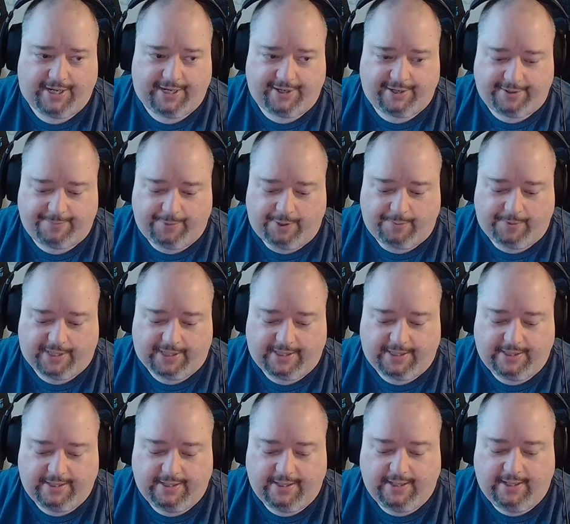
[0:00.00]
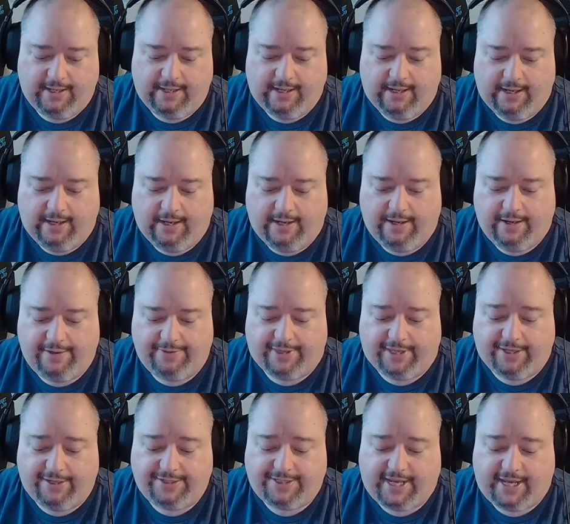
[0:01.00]
in a moment.
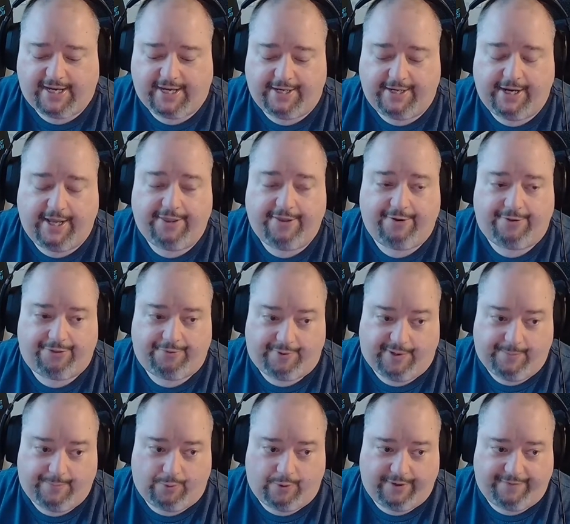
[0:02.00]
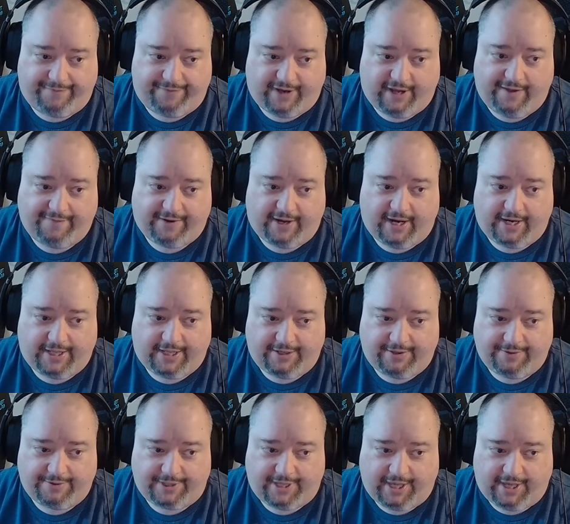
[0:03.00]
Then you take another 3.5
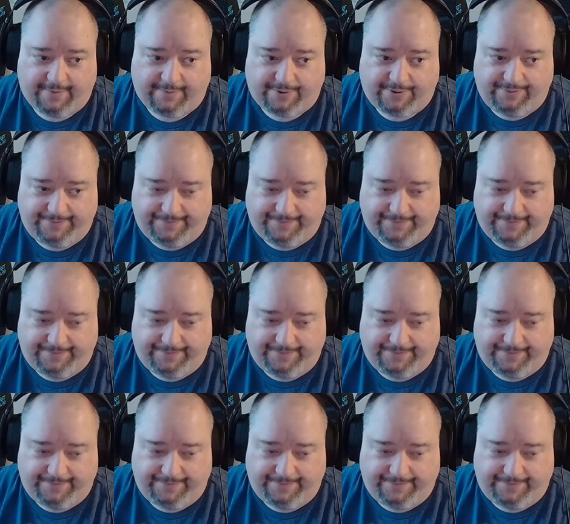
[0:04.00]
audio cable,